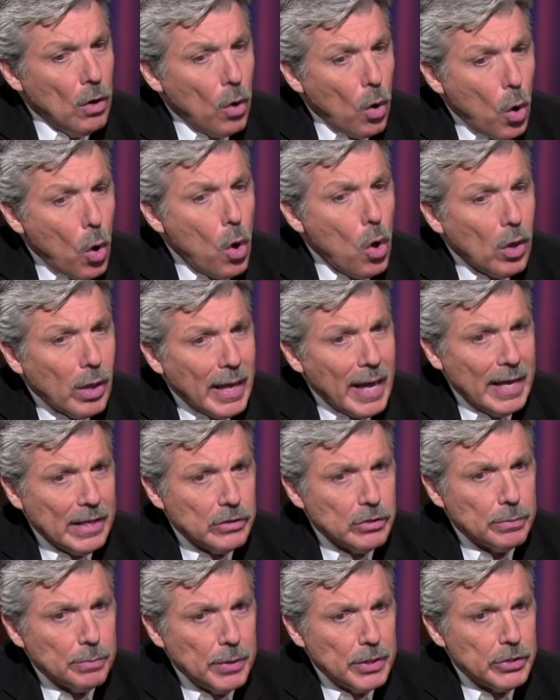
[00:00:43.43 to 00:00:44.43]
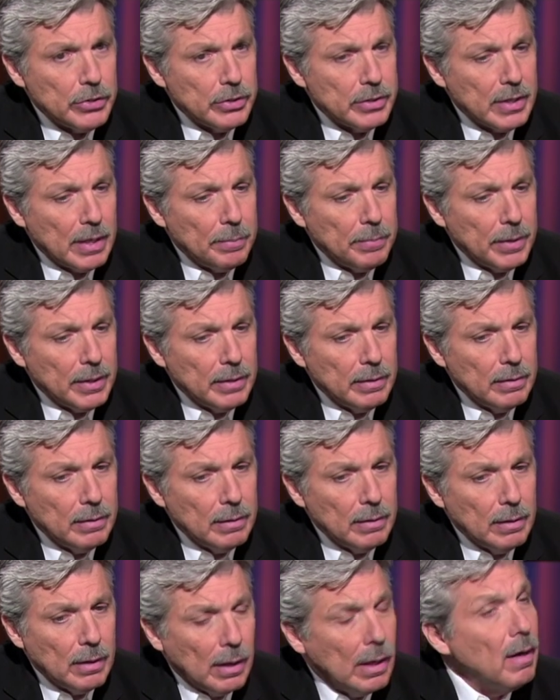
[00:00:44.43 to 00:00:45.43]
all cancer patients have been
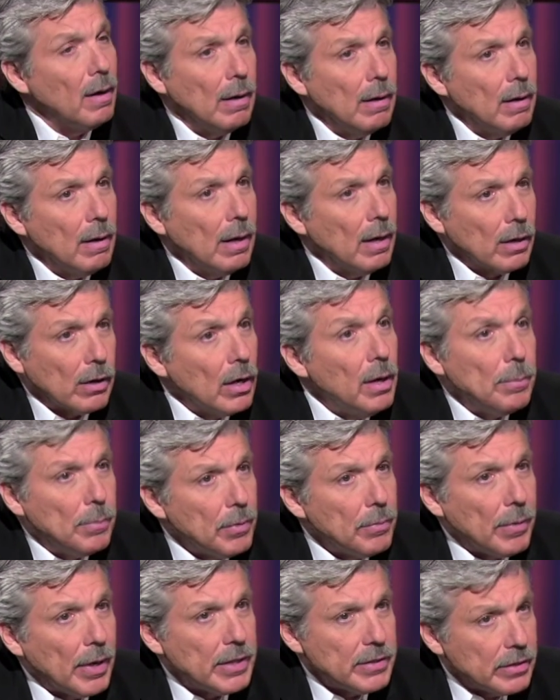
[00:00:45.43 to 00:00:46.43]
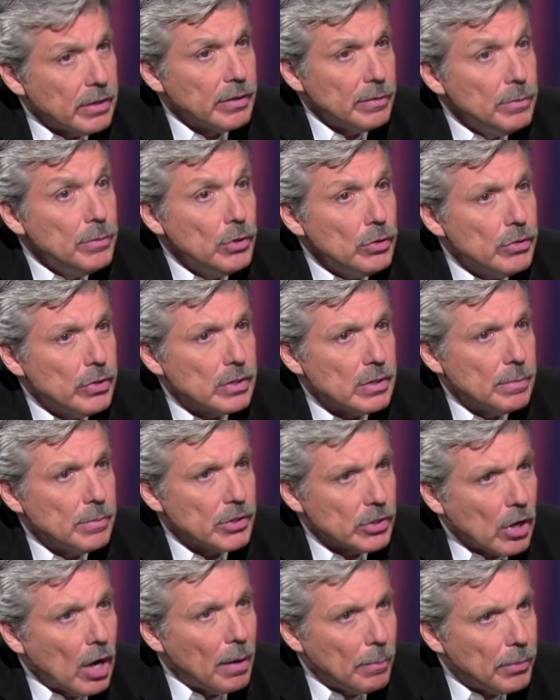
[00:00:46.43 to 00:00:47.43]
are compromised. Their immune system
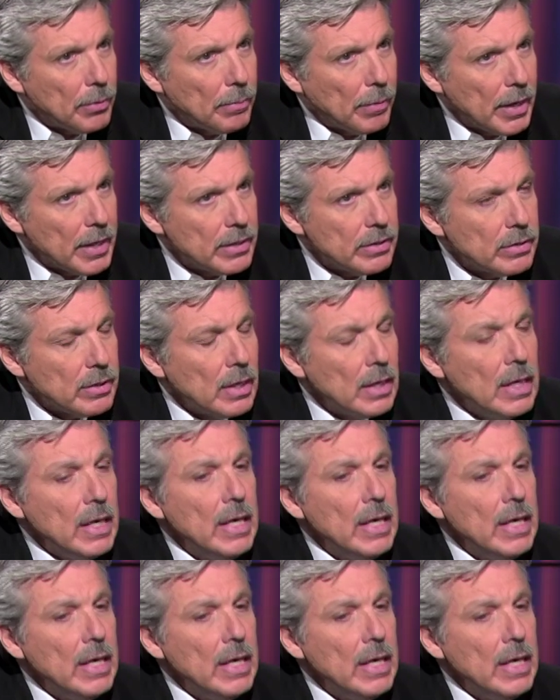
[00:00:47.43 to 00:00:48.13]
is compromised.